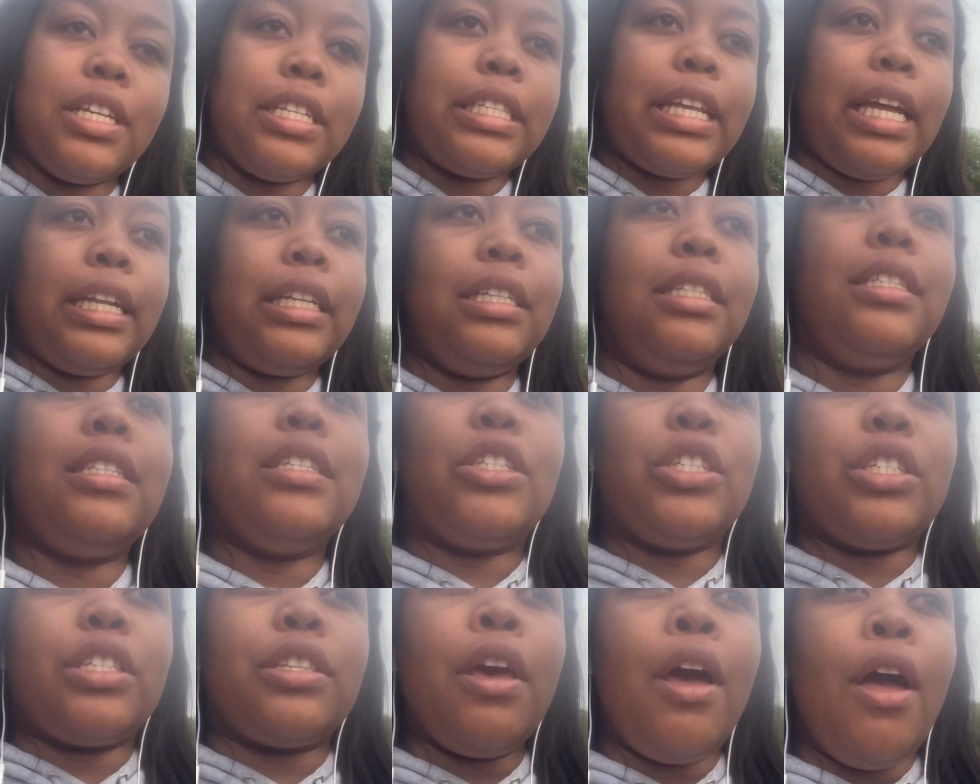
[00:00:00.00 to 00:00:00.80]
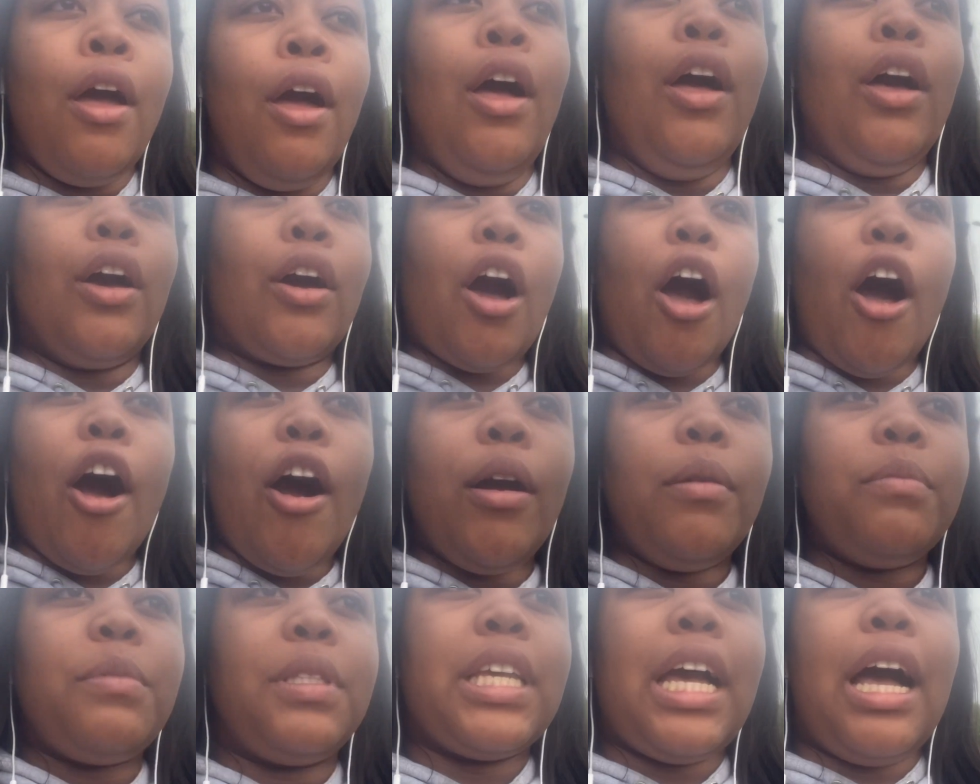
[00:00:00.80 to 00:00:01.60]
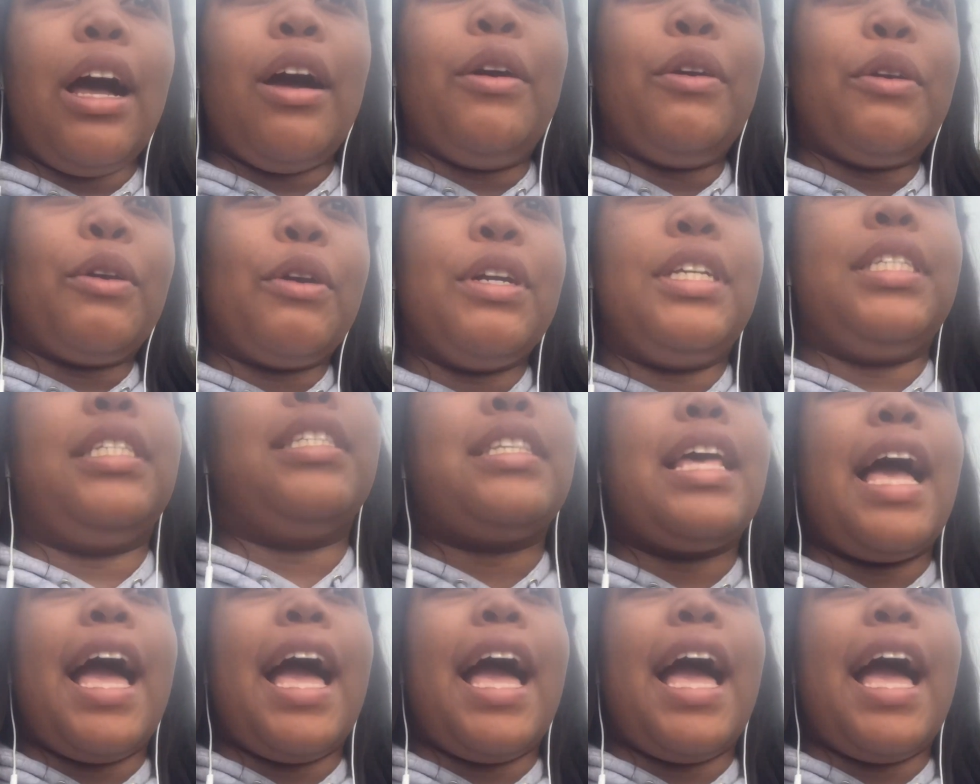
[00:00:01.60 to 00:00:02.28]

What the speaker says: I need to just calm down because